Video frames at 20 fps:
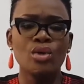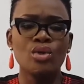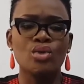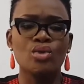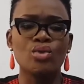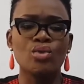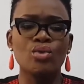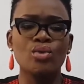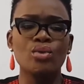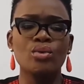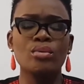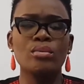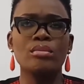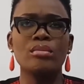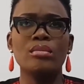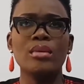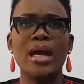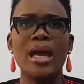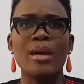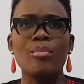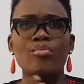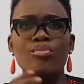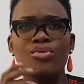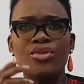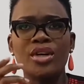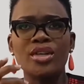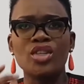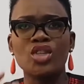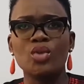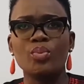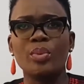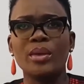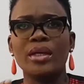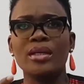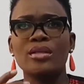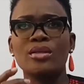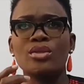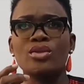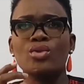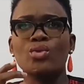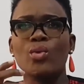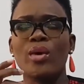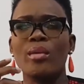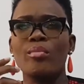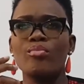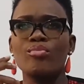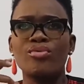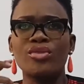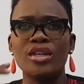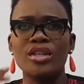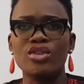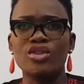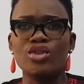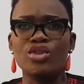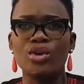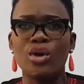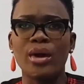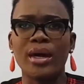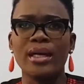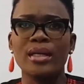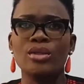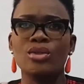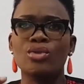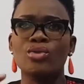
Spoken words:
to embrace space, to embrace joy,